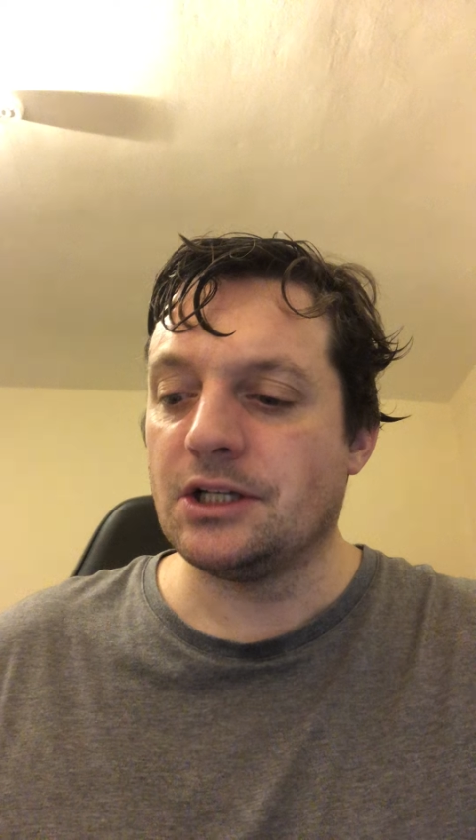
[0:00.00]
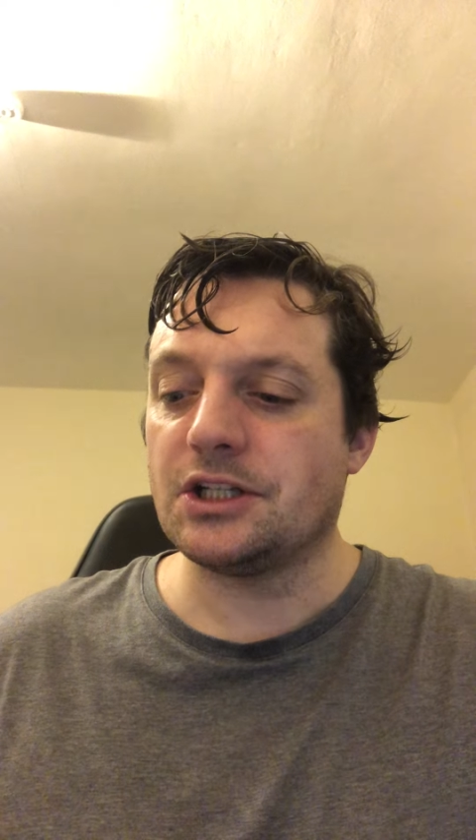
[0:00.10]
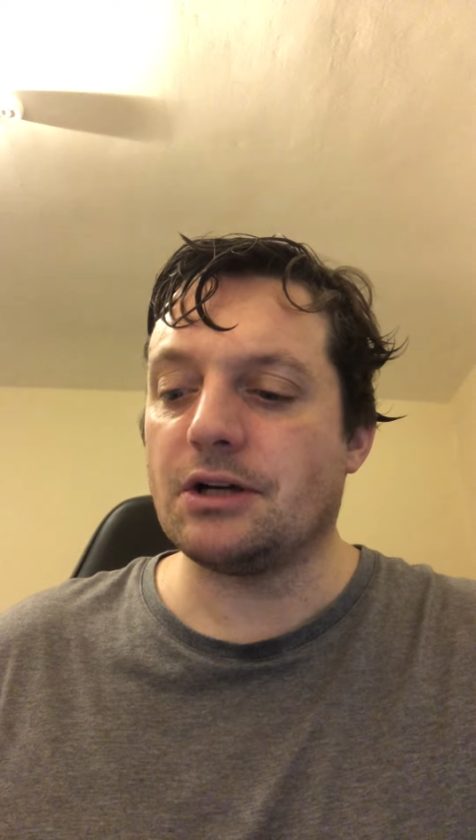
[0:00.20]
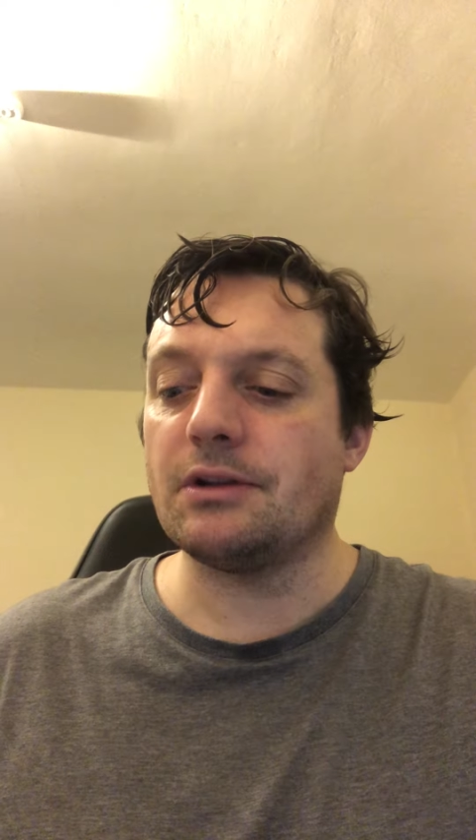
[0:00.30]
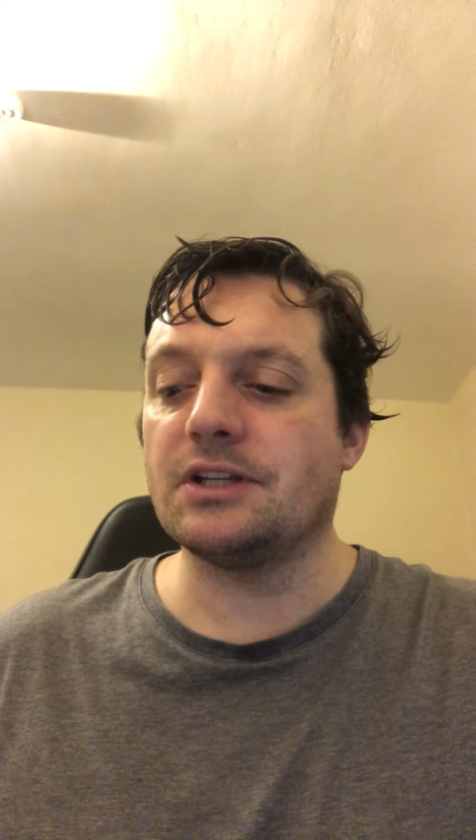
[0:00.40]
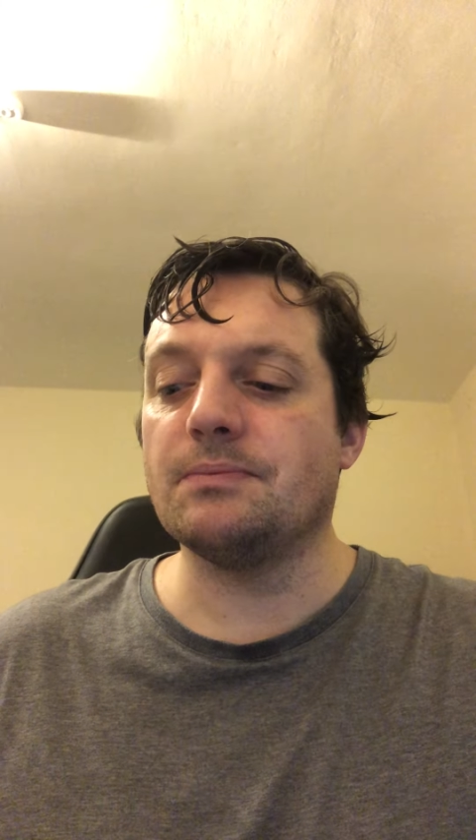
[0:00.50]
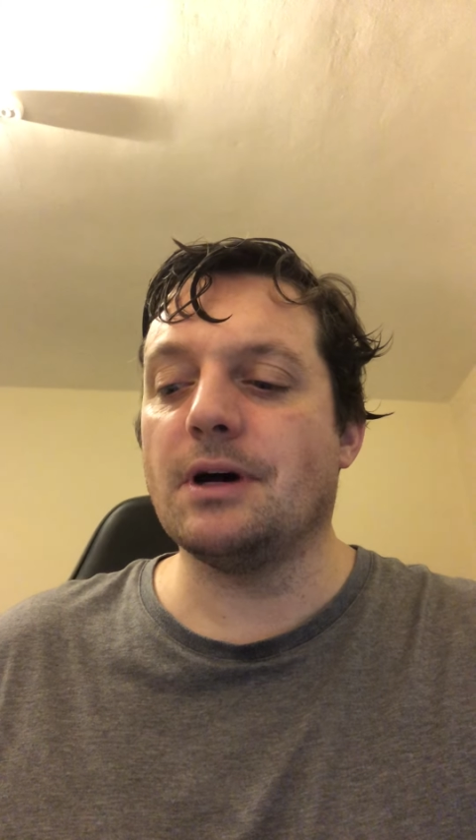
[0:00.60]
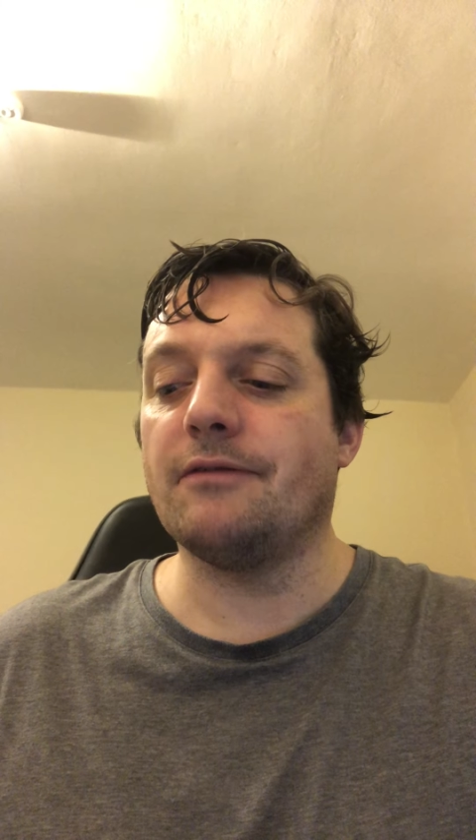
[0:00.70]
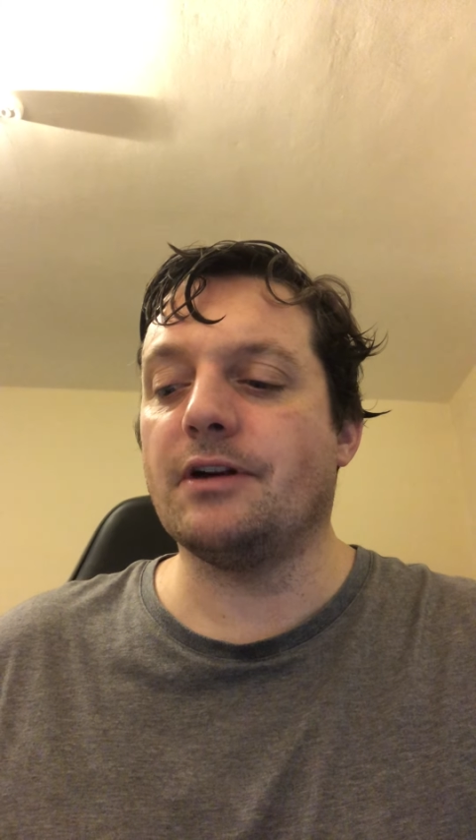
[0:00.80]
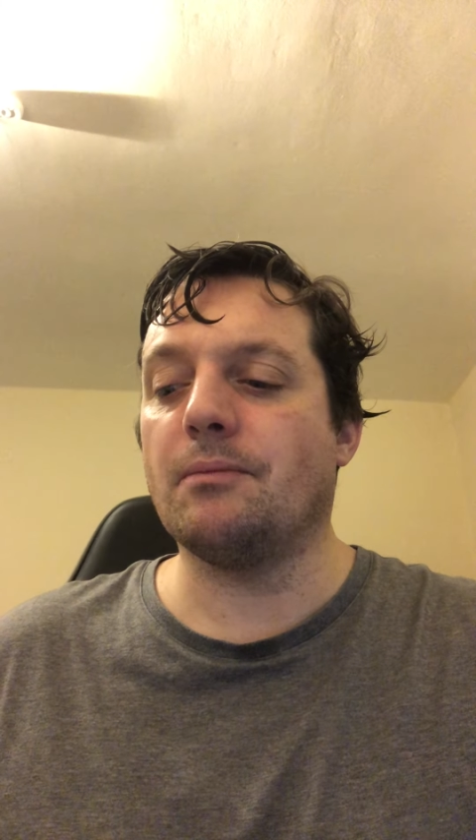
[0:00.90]
So there's
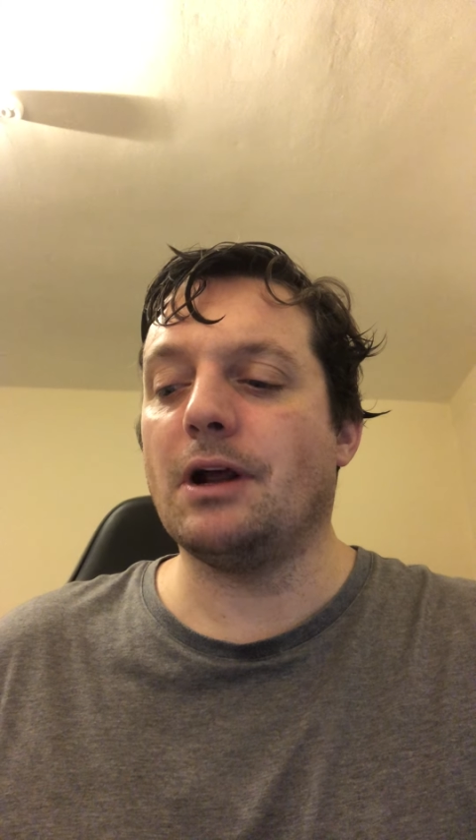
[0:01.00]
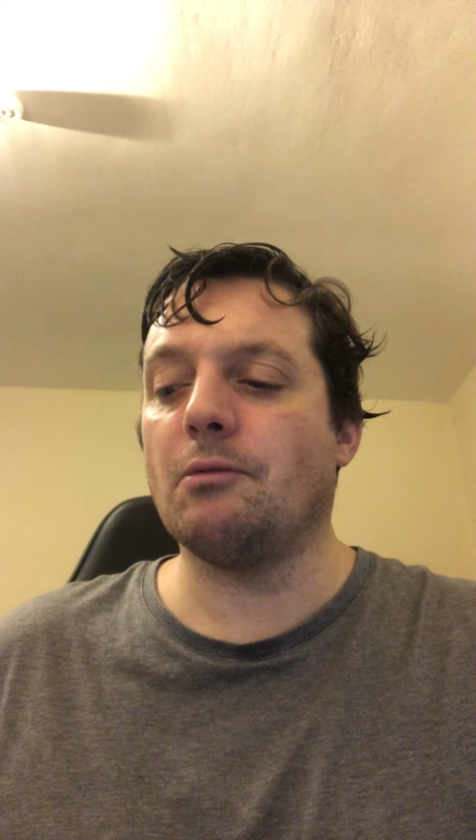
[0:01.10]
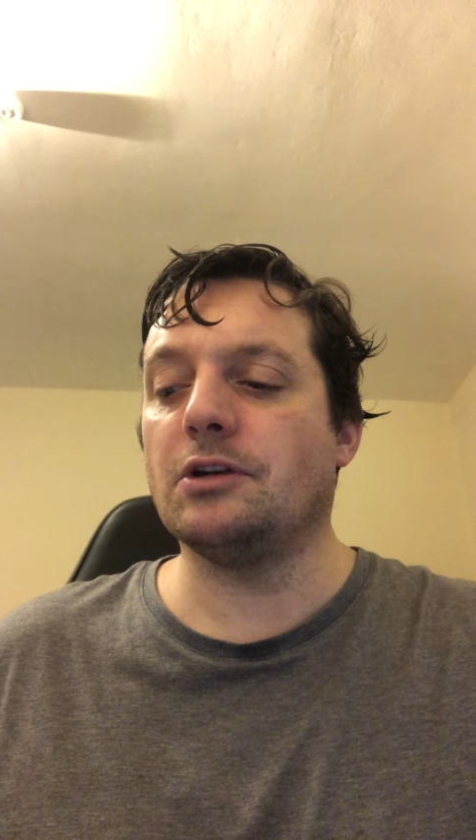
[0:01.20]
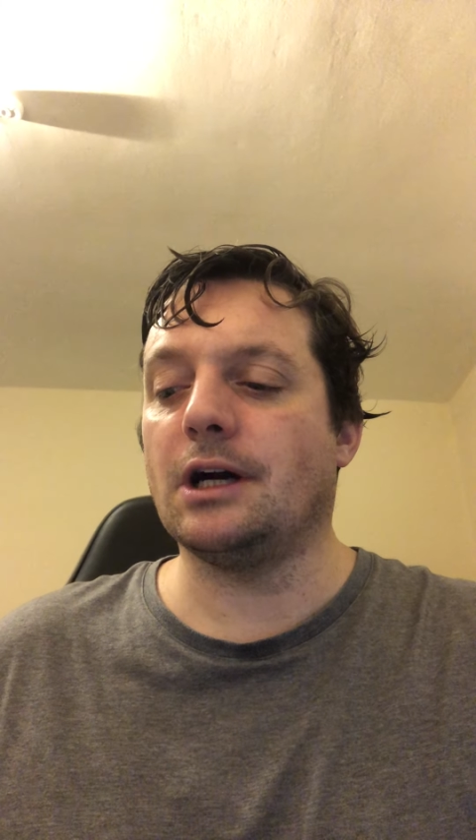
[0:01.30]
Murphy and Brentwood,